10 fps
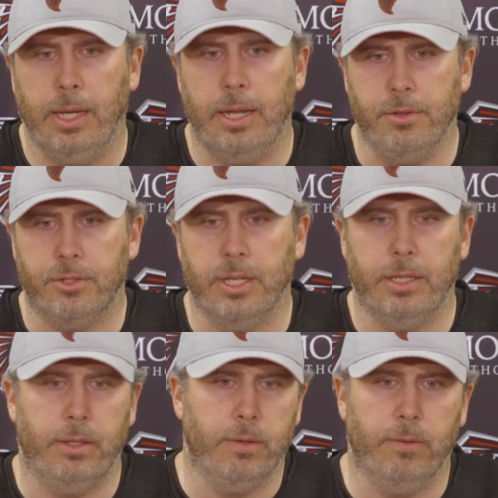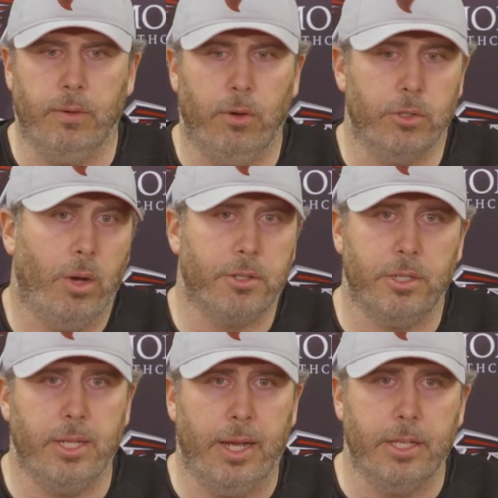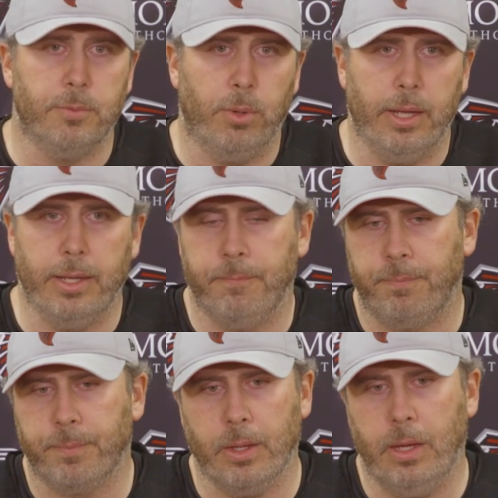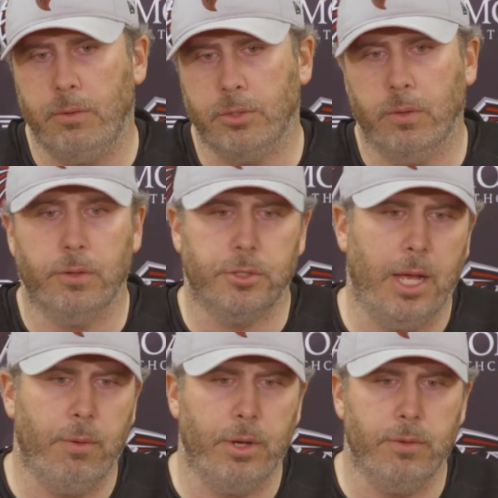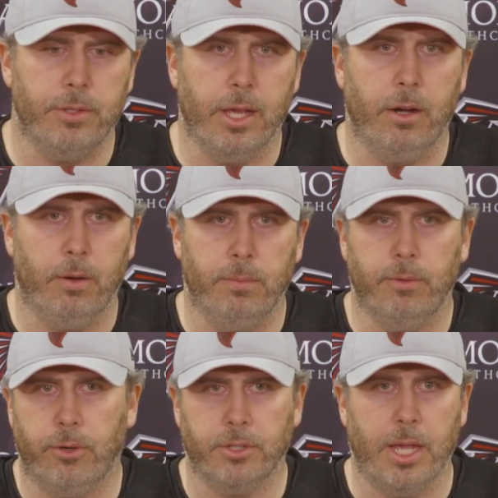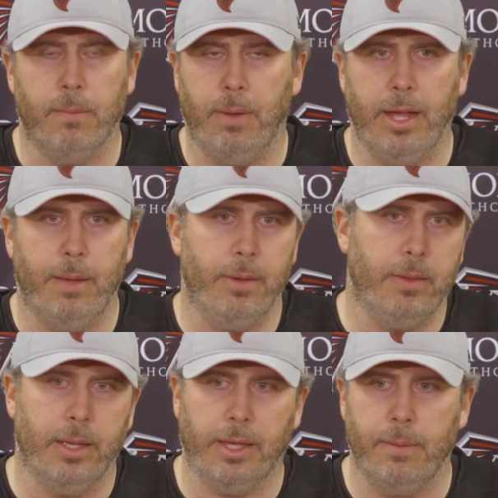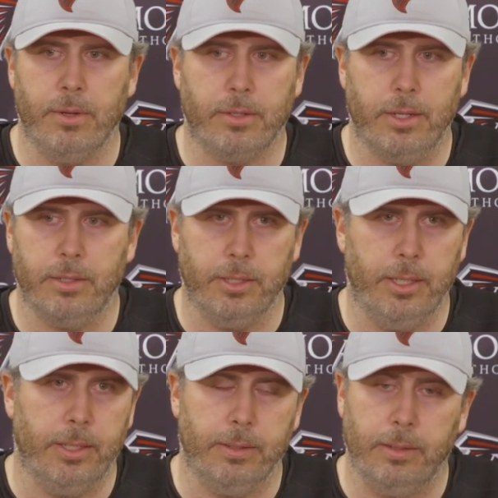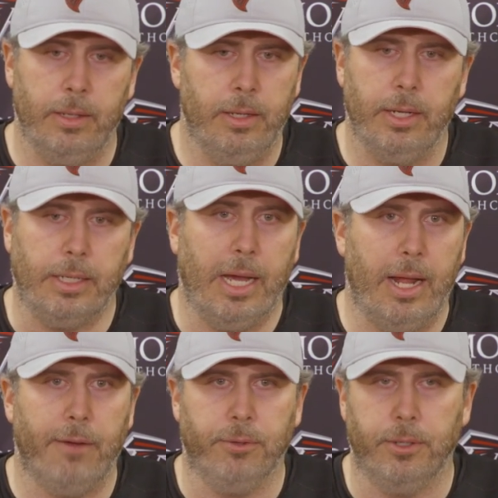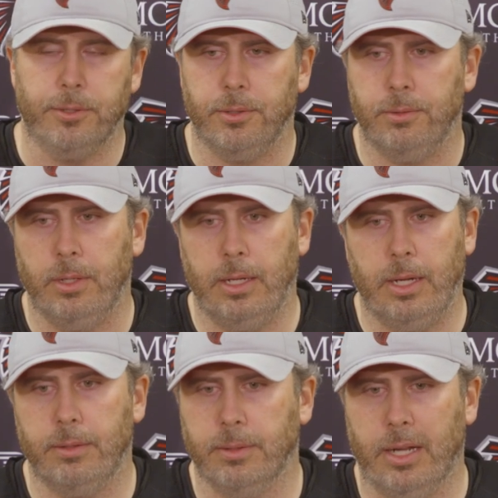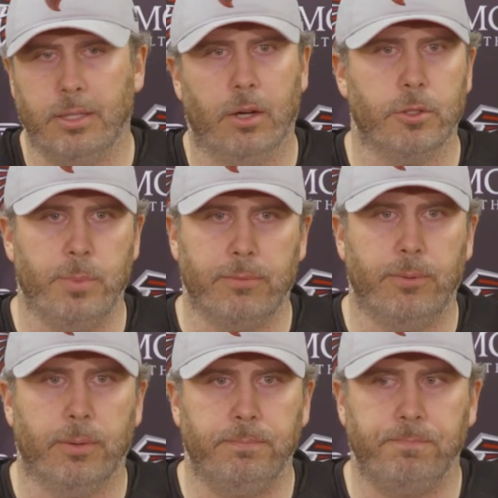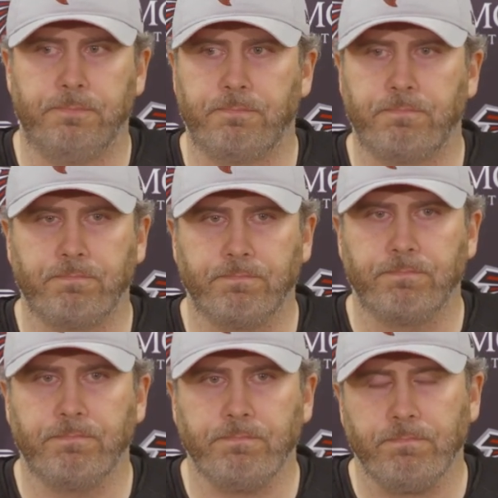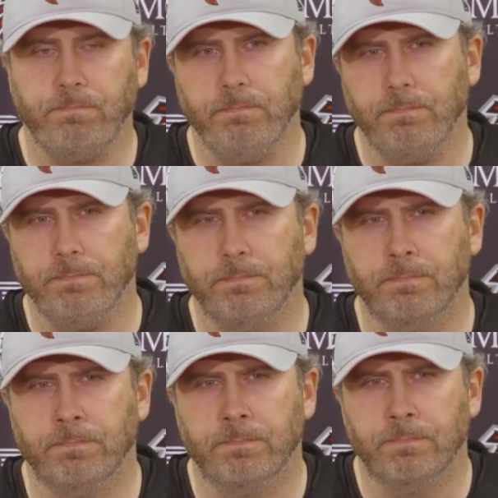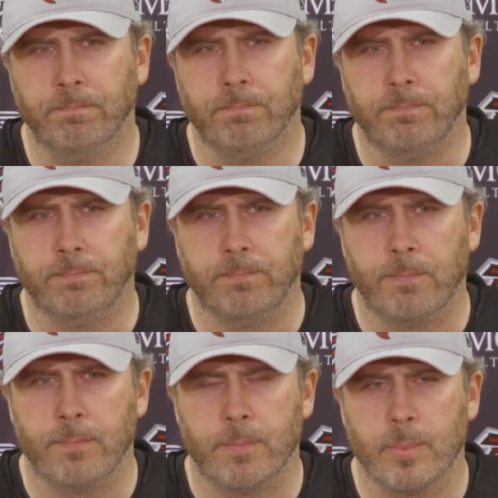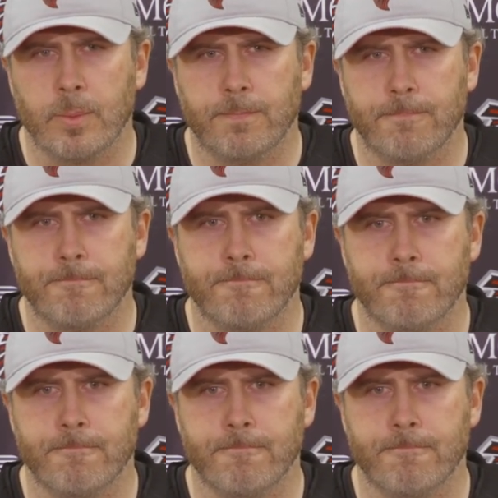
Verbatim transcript: and you see that you've always watched his tight ends play. I was on the other side when he was the interim, first game in Miami, and they came into Tennessee and got after us. Uh, got a ton of respect for him. You, want, you wanted to build this team in